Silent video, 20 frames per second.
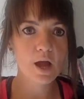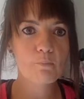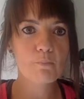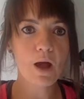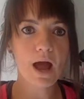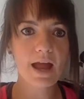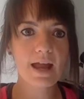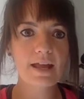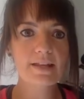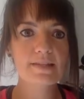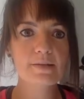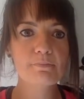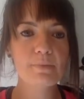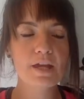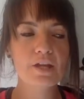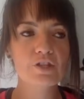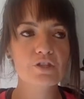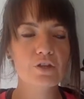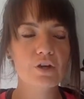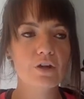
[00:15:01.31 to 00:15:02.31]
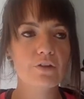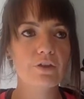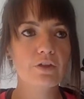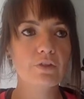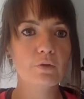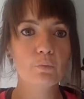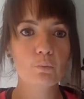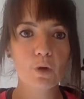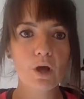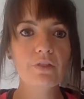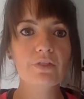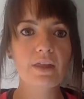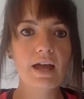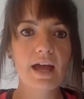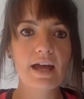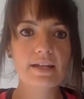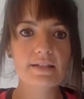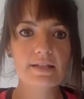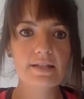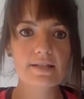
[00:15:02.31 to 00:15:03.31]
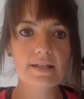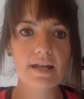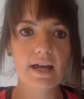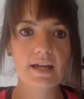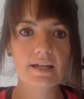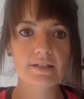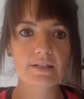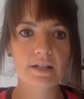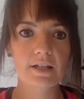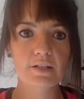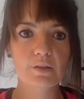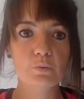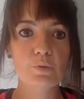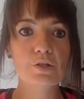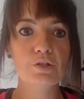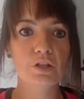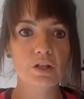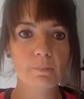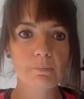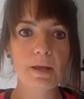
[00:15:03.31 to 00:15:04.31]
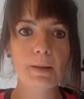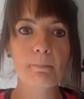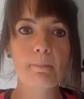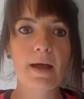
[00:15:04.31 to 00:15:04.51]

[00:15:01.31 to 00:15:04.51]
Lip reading: but I had to make sure that the one that I decided was going to be